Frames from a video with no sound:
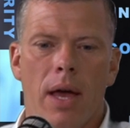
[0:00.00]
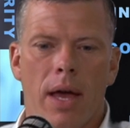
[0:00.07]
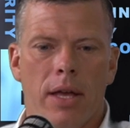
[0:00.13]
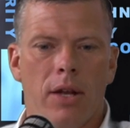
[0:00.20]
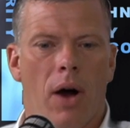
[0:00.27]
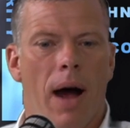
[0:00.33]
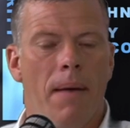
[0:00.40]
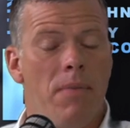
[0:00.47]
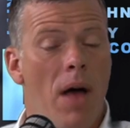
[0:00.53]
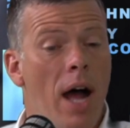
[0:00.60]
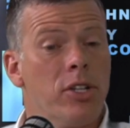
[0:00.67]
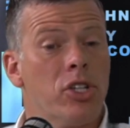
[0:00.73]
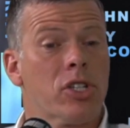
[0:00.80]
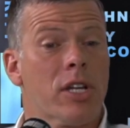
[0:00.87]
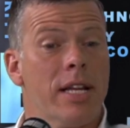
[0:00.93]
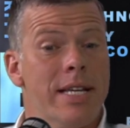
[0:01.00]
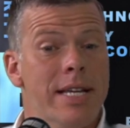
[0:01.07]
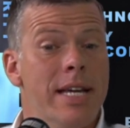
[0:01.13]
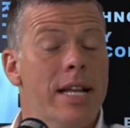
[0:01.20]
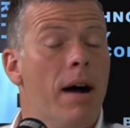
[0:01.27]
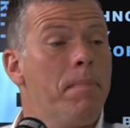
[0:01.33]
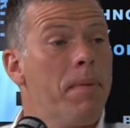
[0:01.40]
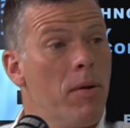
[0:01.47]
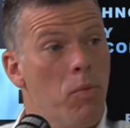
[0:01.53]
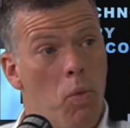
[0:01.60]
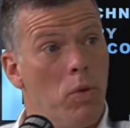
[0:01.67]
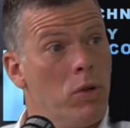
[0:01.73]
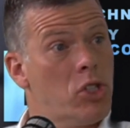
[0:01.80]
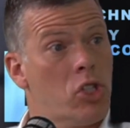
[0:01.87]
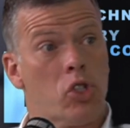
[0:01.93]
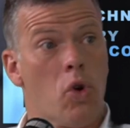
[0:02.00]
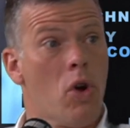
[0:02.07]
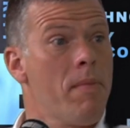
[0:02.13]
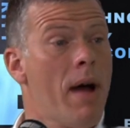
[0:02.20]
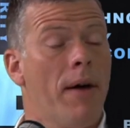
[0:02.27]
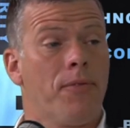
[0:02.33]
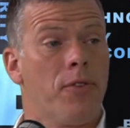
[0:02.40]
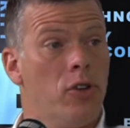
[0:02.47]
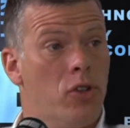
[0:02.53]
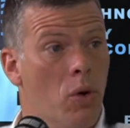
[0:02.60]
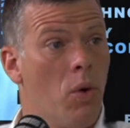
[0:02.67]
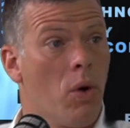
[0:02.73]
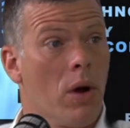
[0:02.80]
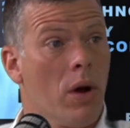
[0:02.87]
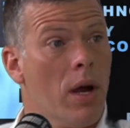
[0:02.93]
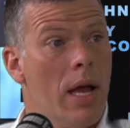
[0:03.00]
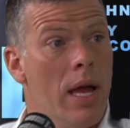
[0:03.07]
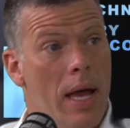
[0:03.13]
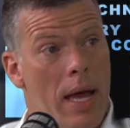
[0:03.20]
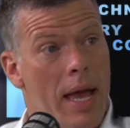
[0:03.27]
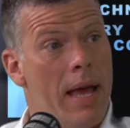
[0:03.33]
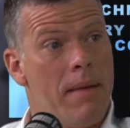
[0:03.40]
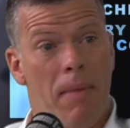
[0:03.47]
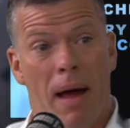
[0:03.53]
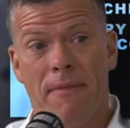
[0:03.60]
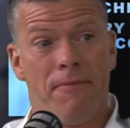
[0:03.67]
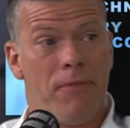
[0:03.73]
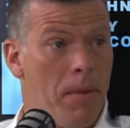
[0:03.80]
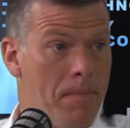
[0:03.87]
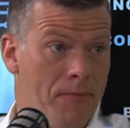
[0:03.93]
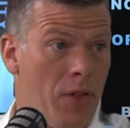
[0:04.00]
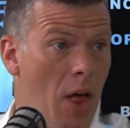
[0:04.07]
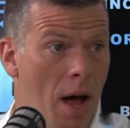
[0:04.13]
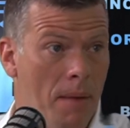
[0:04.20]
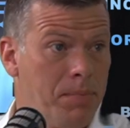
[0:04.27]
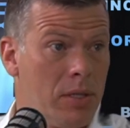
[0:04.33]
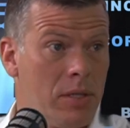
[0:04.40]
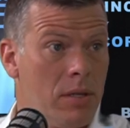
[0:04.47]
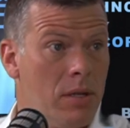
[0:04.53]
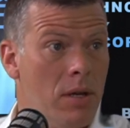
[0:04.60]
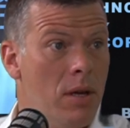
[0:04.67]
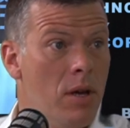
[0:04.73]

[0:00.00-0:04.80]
you know, I'm not just going to get up and storm out the door in my flip-flops